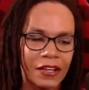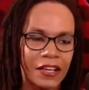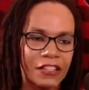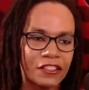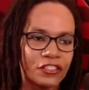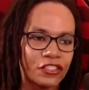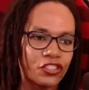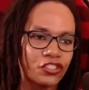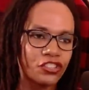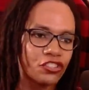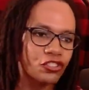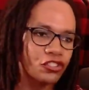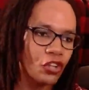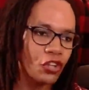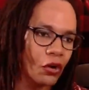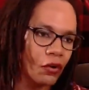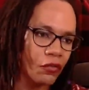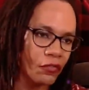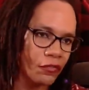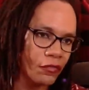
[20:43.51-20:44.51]
It's
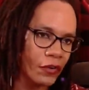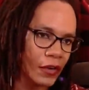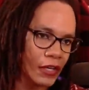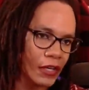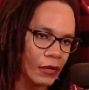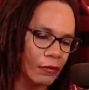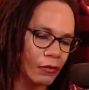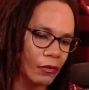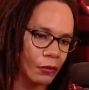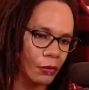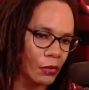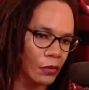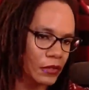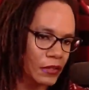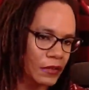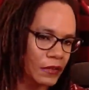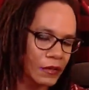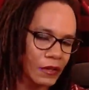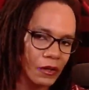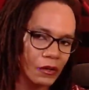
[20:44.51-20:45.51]
so fucking
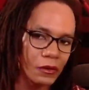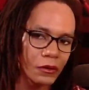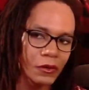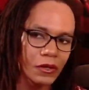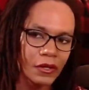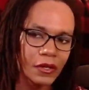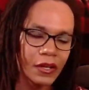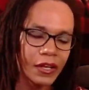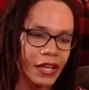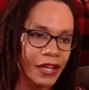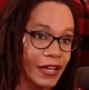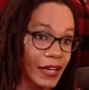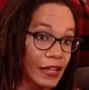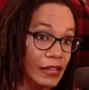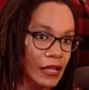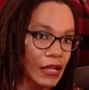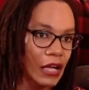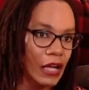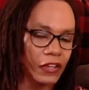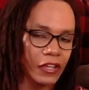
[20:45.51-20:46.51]
rewarding though, and I
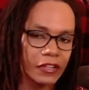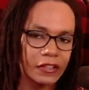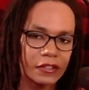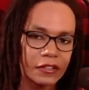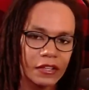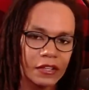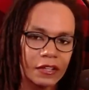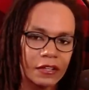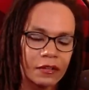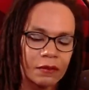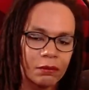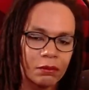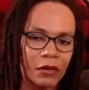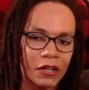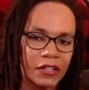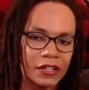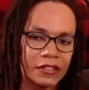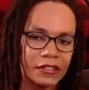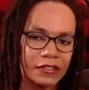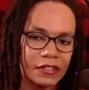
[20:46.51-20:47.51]
love it,
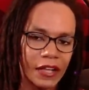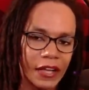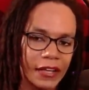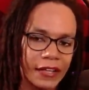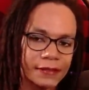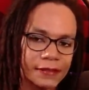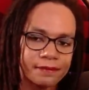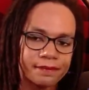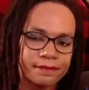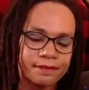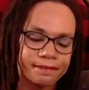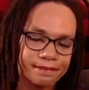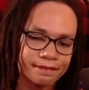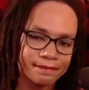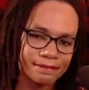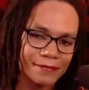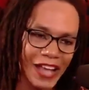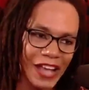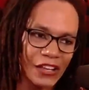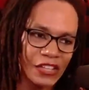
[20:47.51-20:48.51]
but it's like
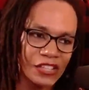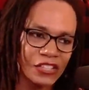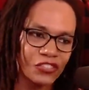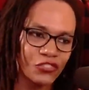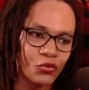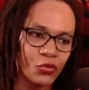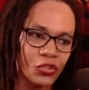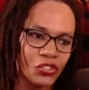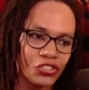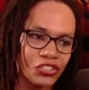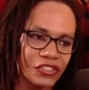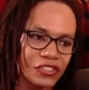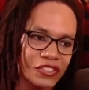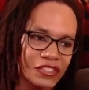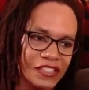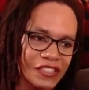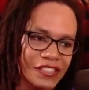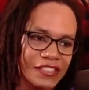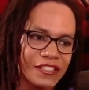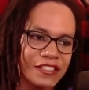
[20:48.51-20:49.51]
I just wish
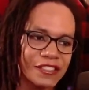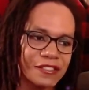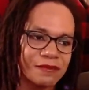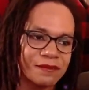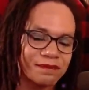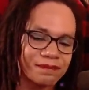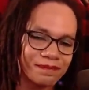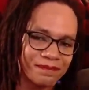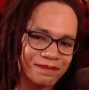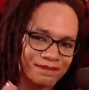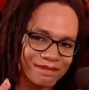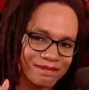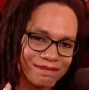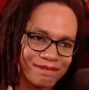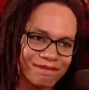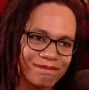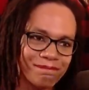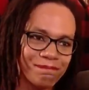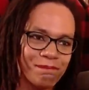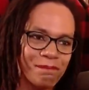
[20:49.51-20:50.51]
it didn't
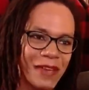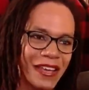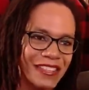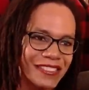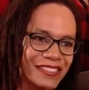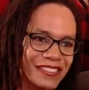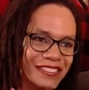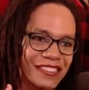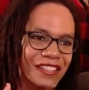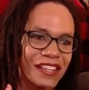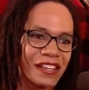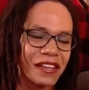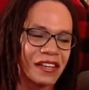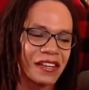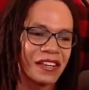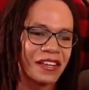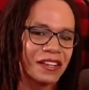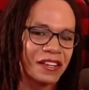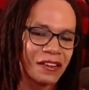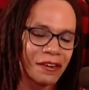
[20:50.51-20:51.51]
miss
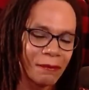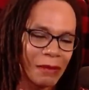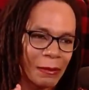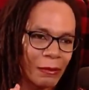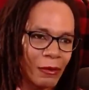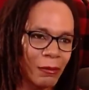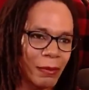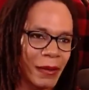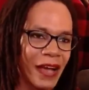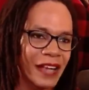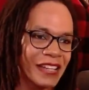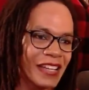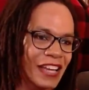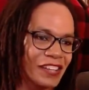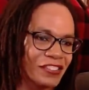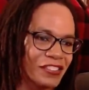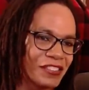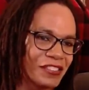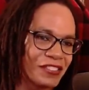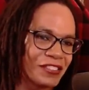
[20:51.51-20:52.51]
people
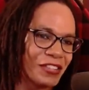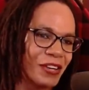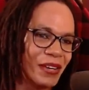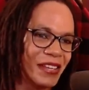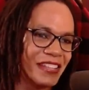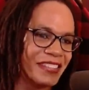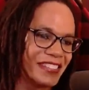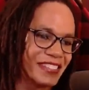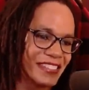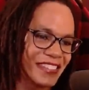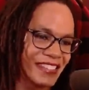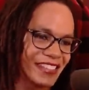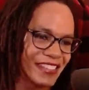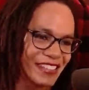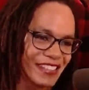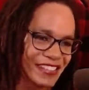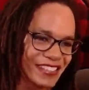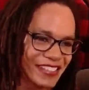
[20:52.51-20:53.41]
backdashing so easily.